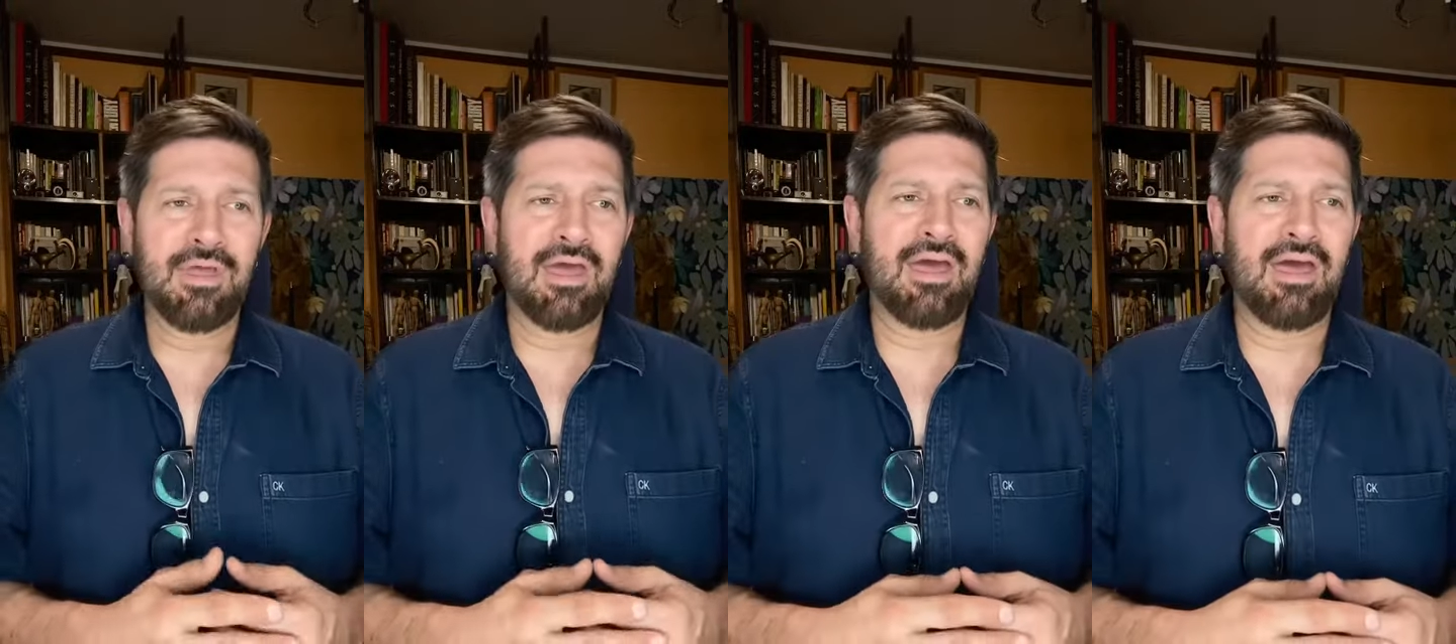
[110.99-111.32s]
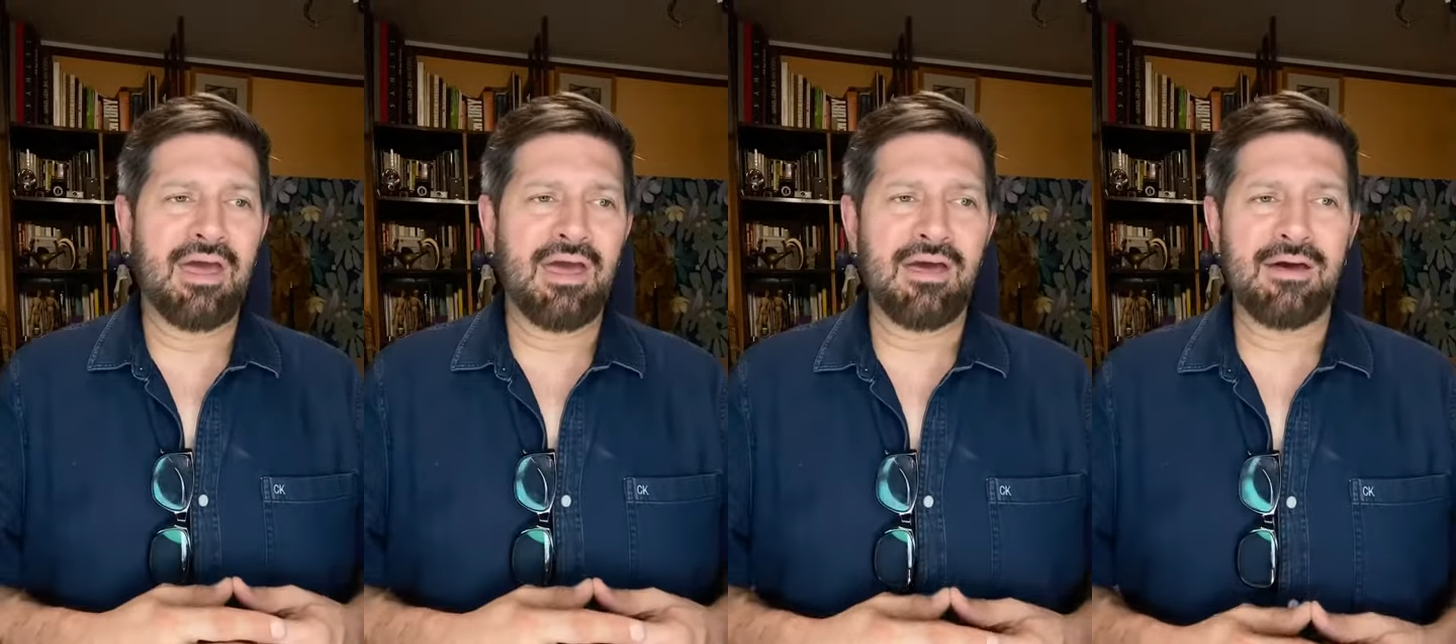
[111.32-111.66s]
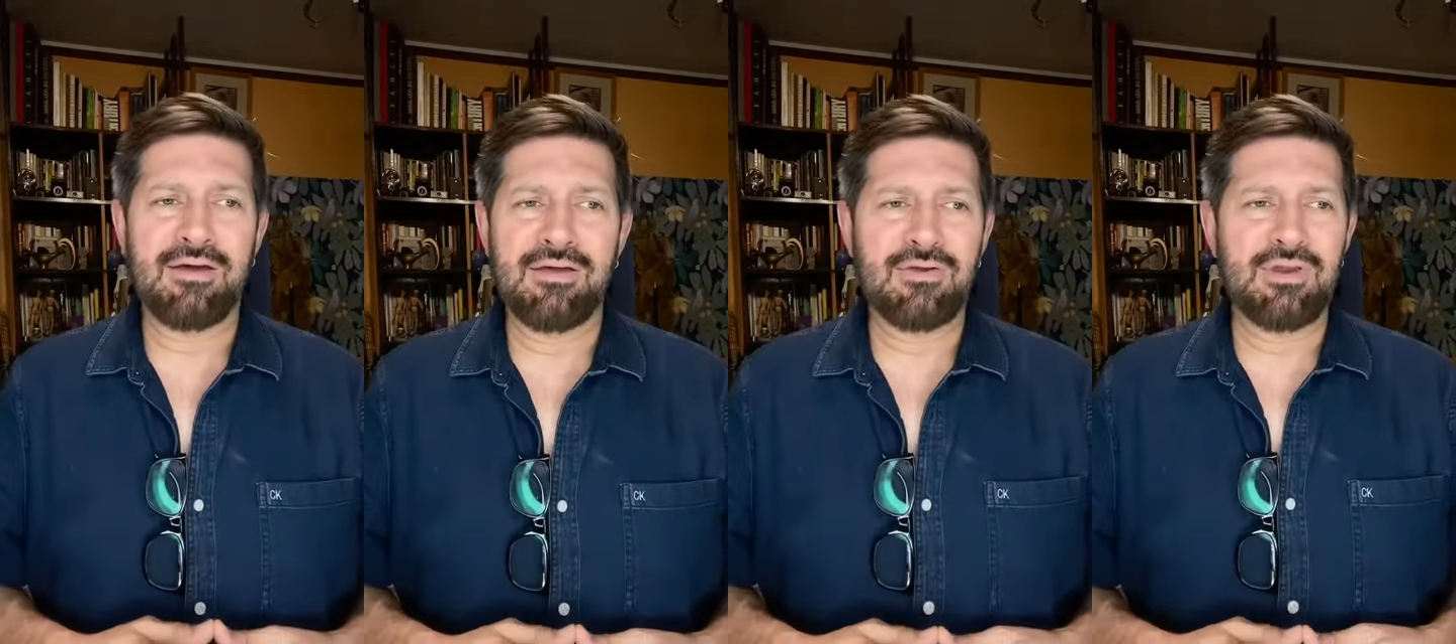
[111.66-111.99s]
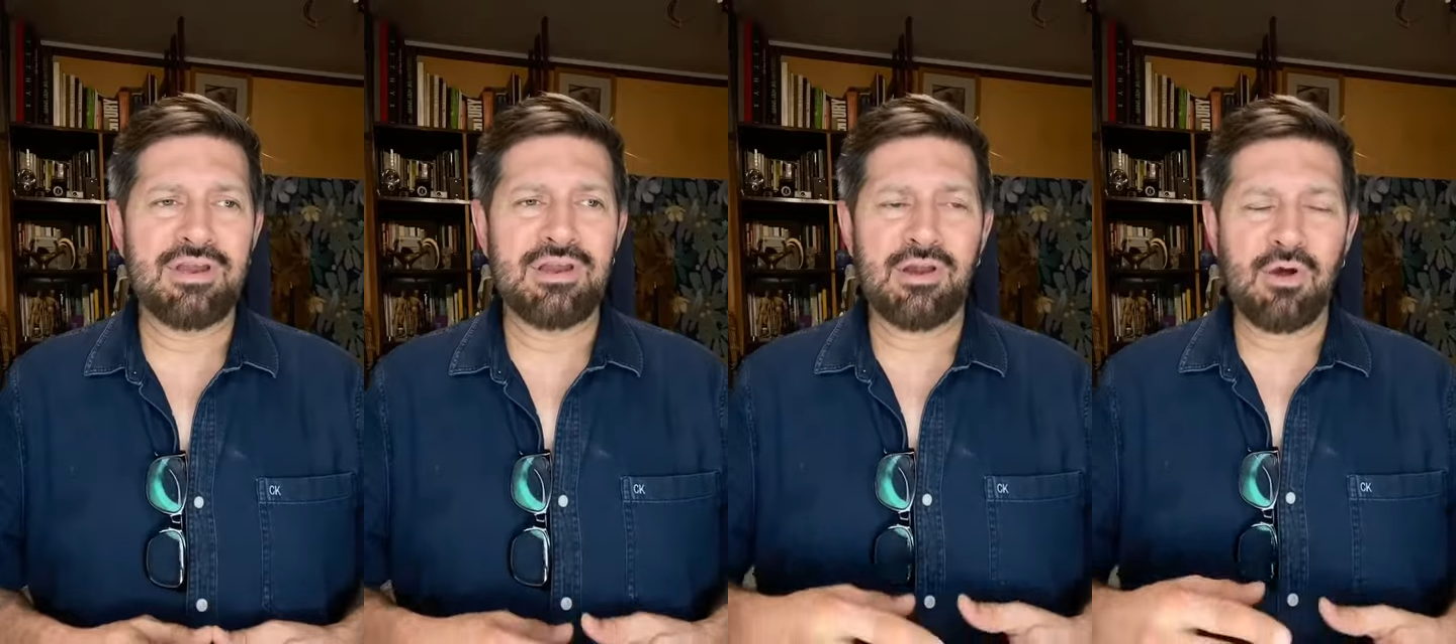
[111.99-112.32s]
You
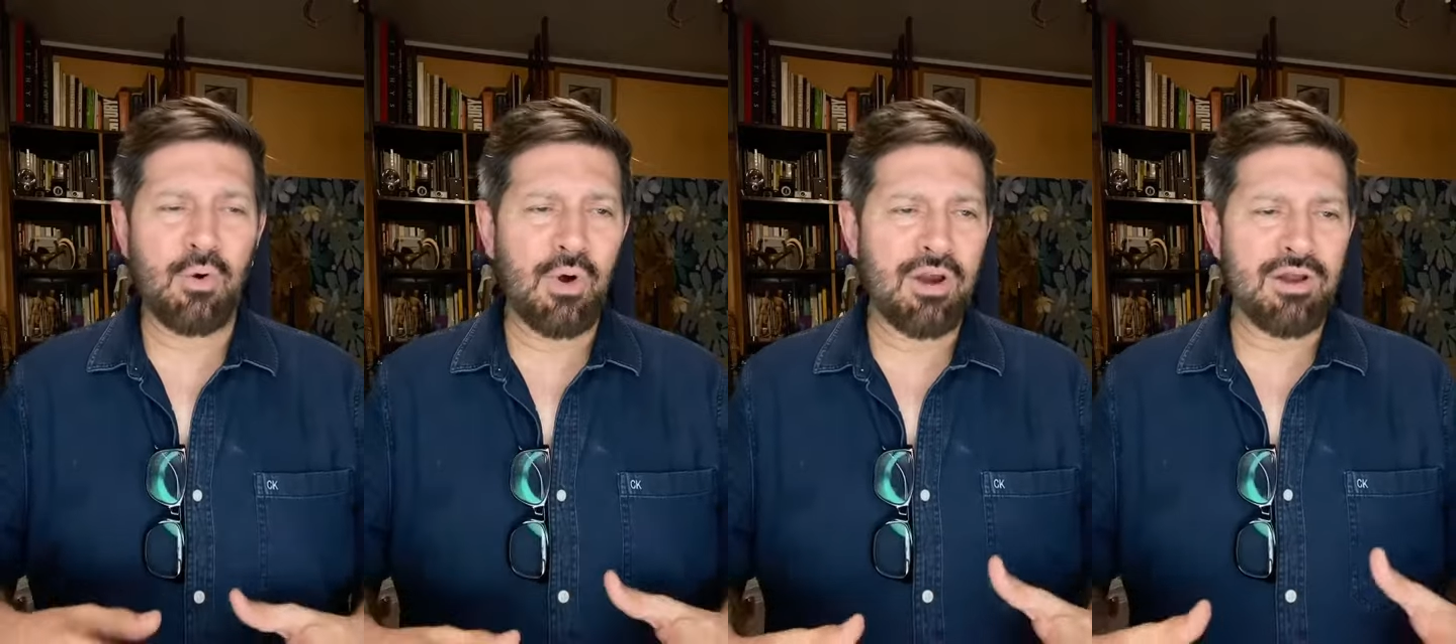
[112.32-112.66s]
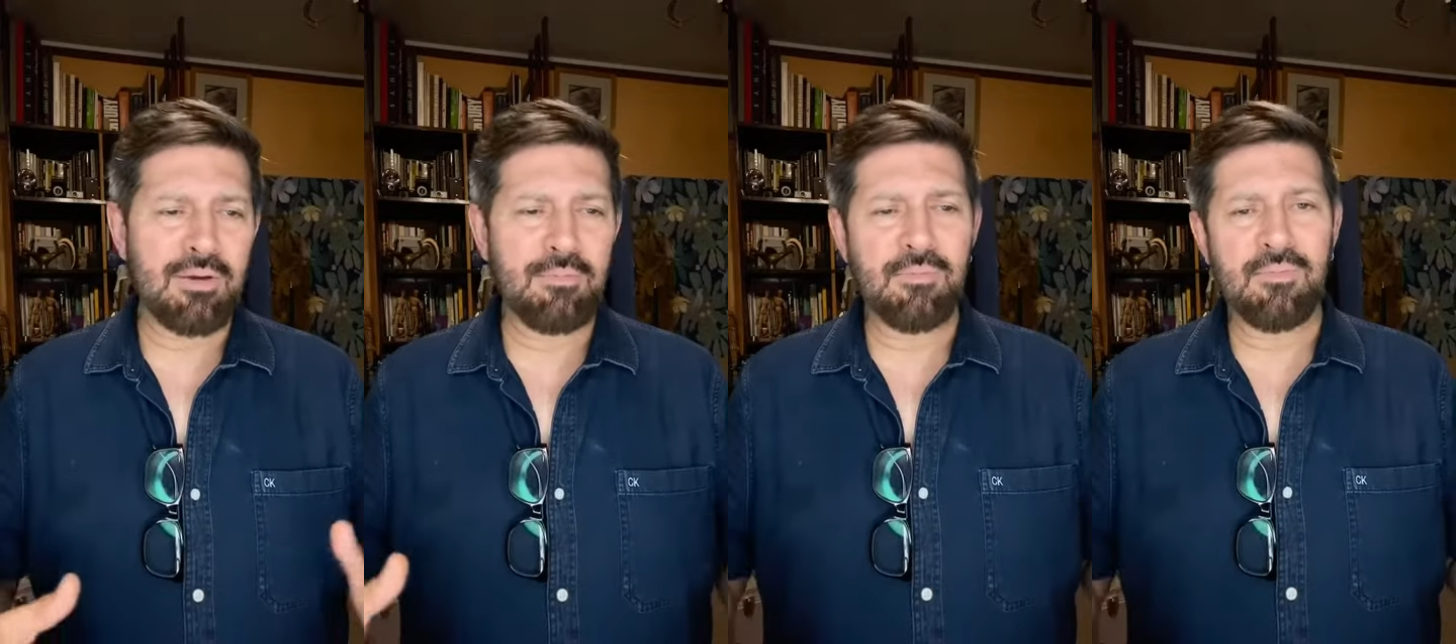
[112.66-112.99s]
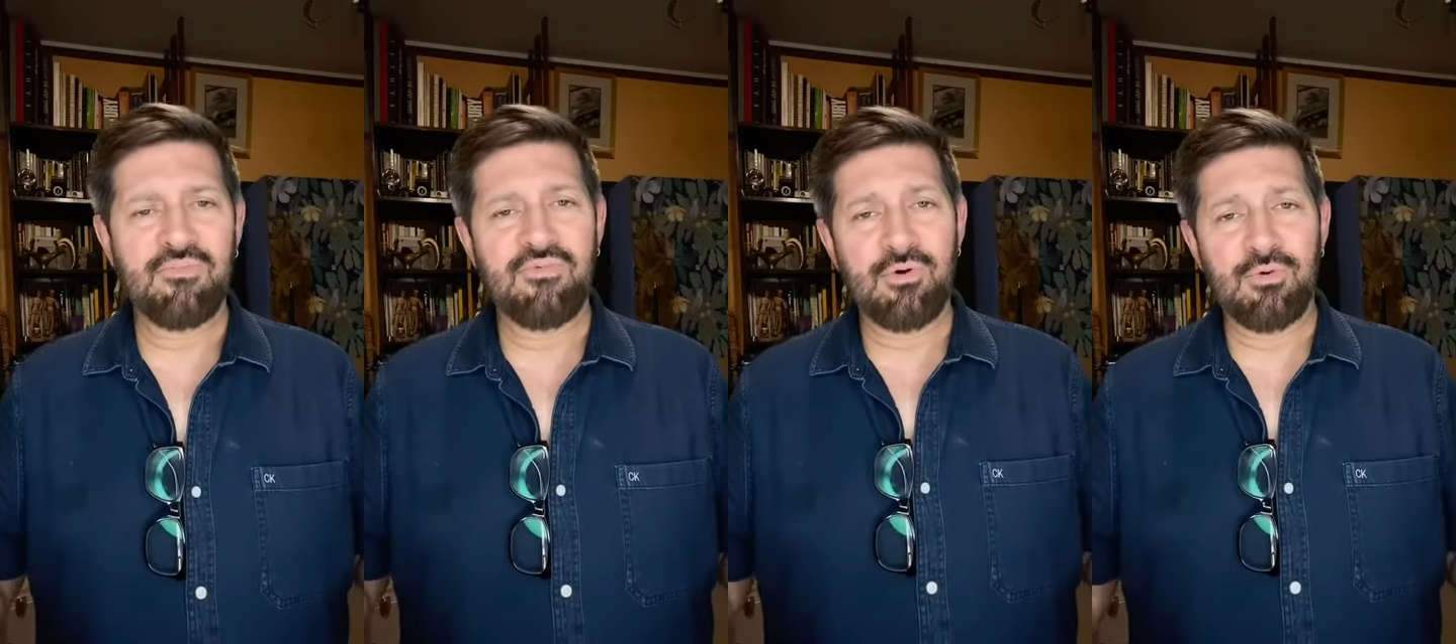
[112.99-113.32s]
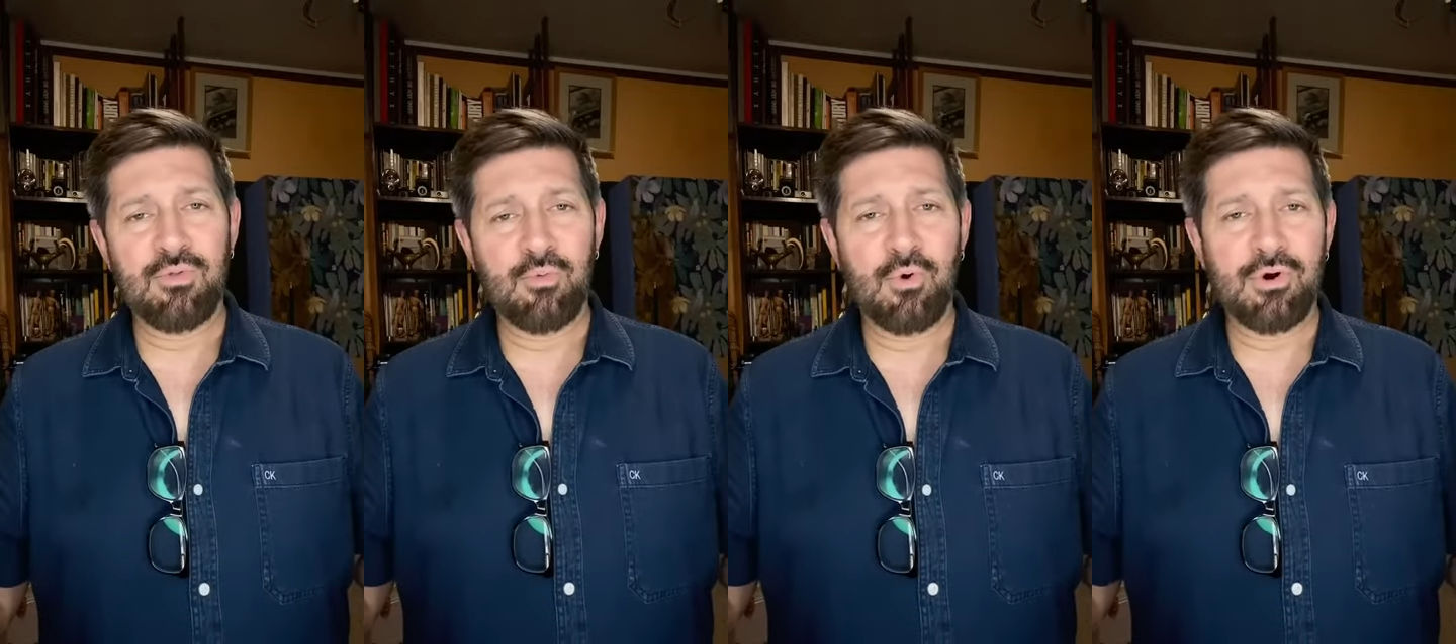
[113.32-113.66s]
need an aquarium filled
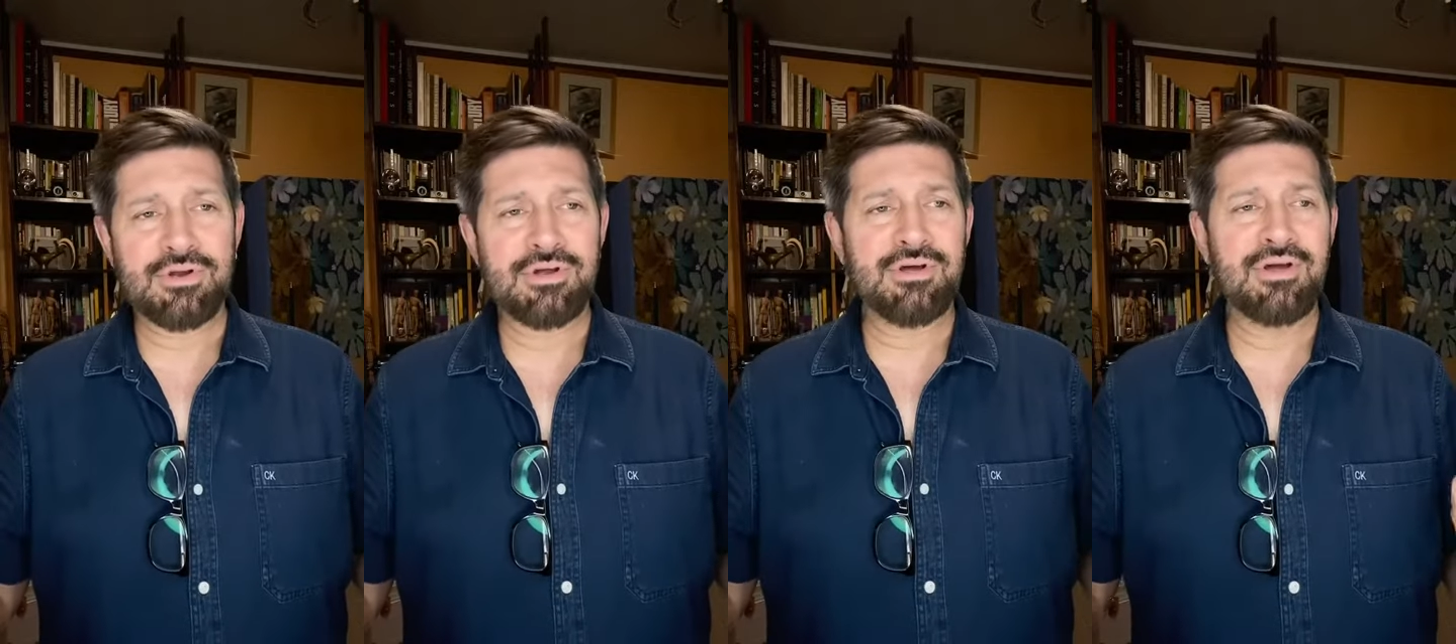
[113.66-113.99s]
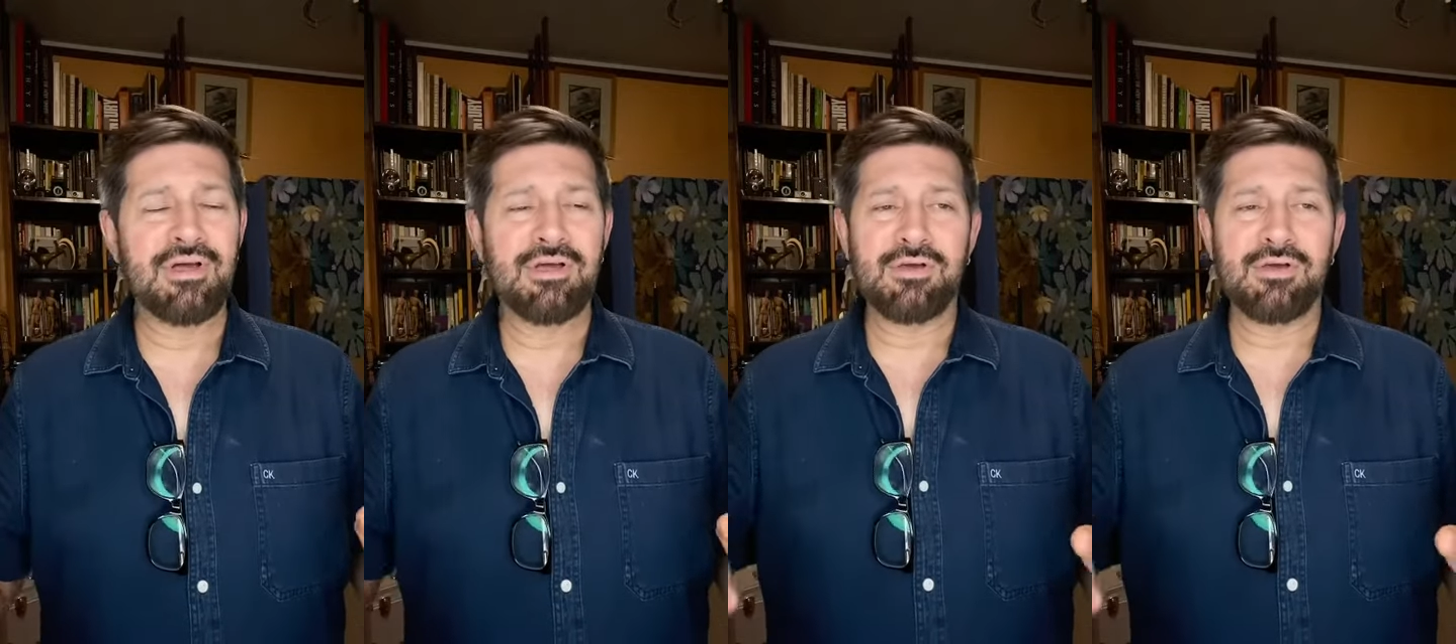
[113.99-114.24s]
with water.